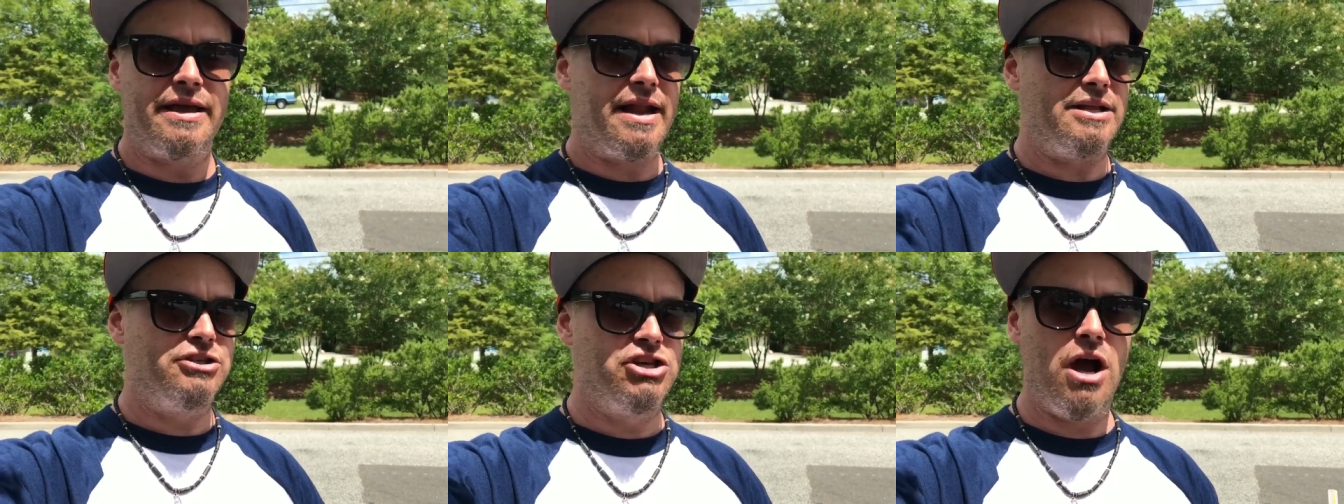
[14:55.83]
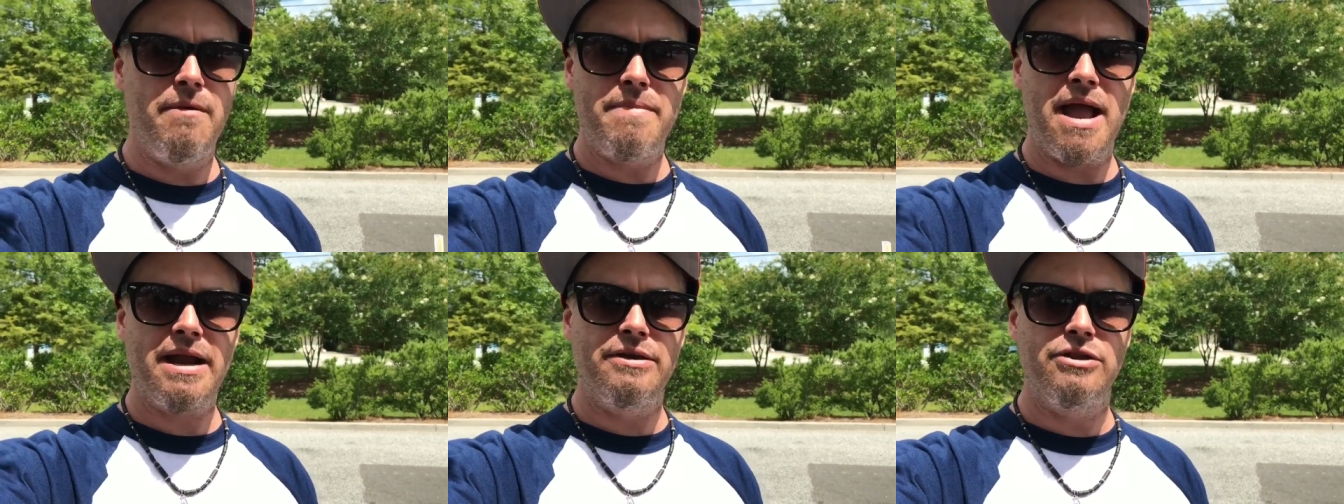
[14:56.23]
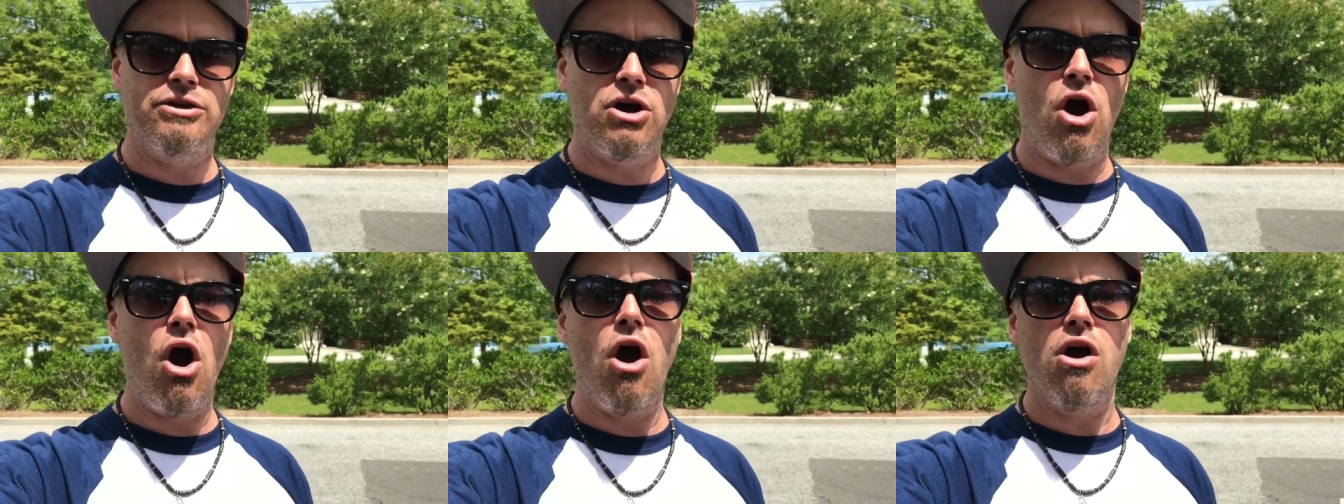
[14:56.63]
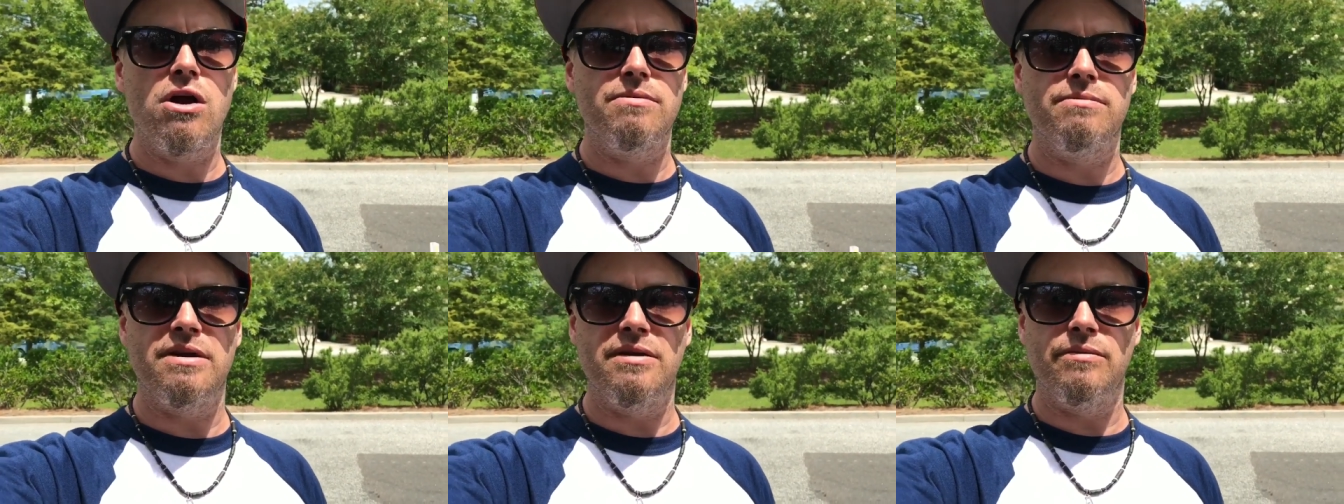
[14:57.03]
And I jumped back in the
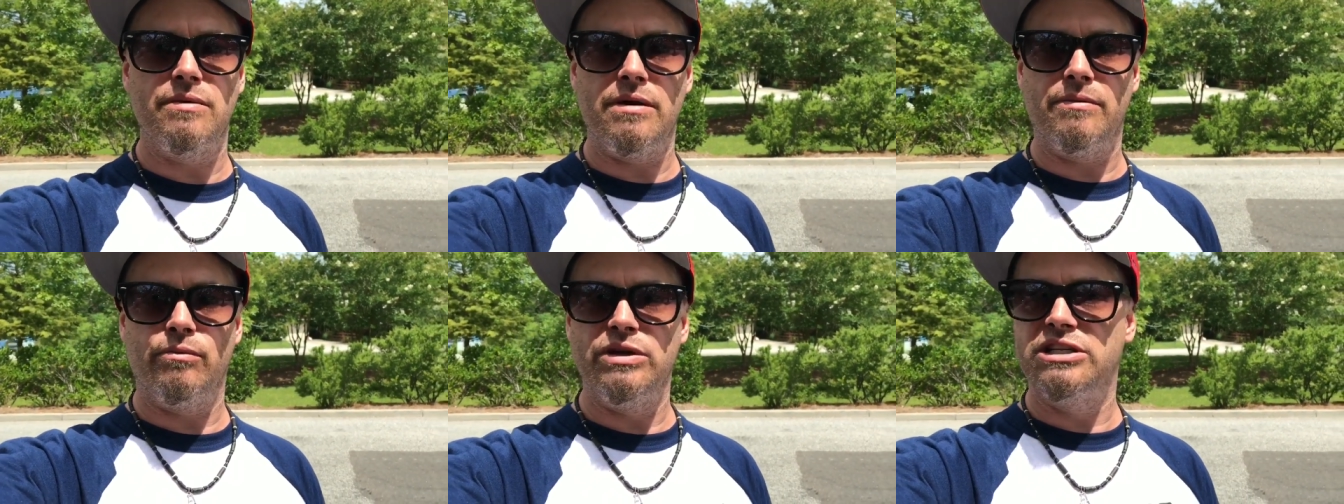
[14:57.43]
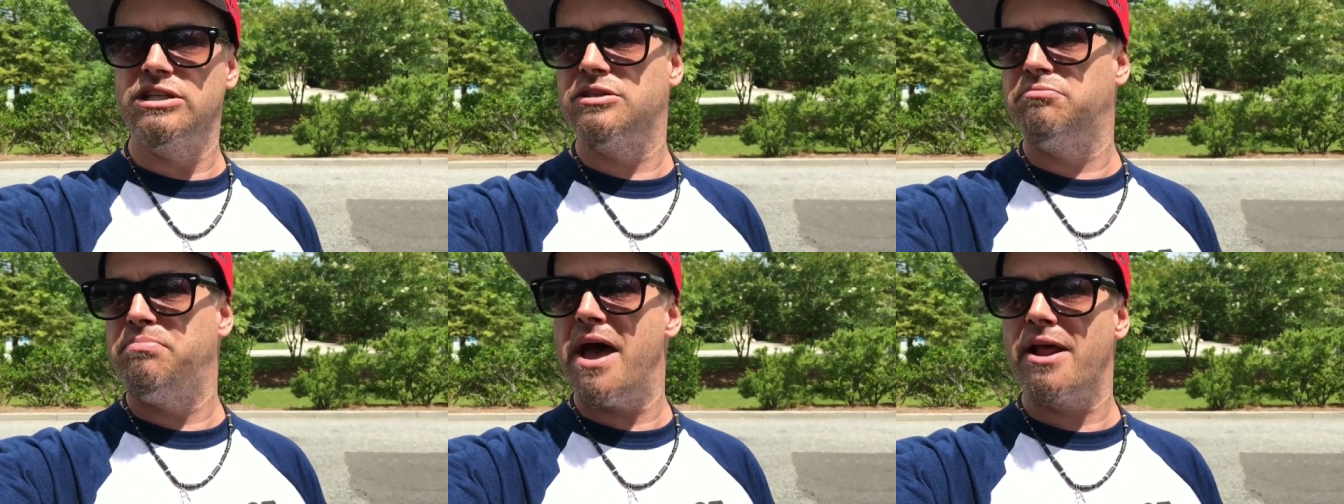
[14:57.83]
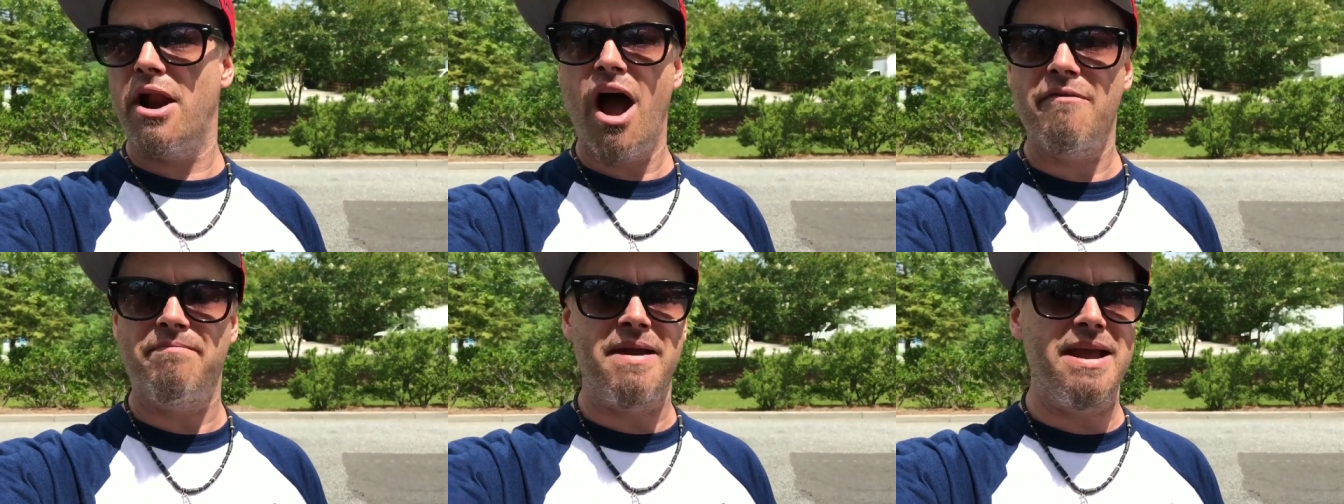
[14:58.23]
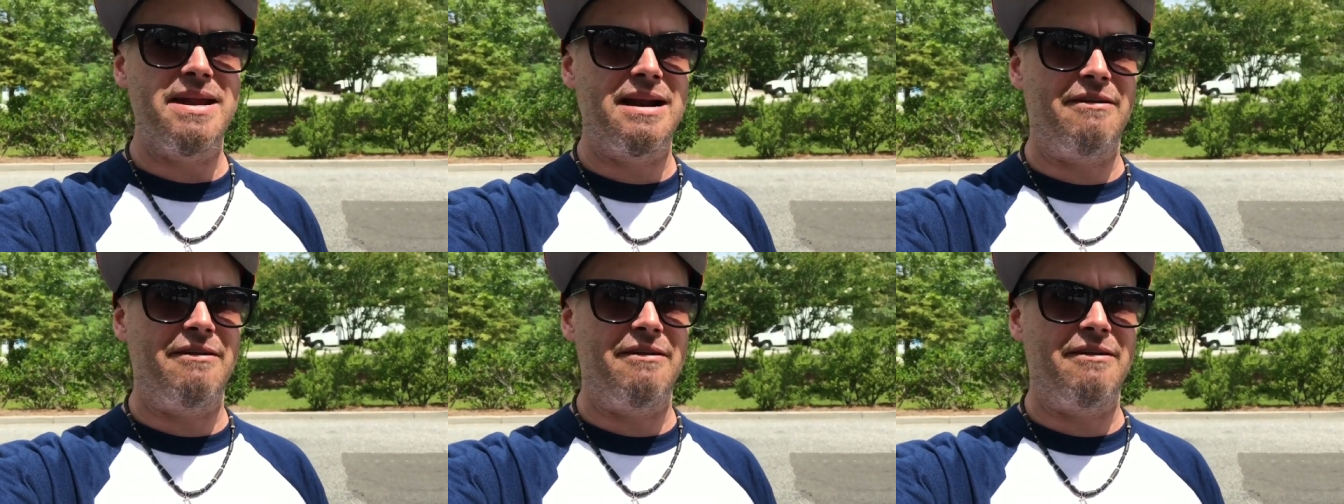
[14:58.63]
car and, and, and we sped off, man.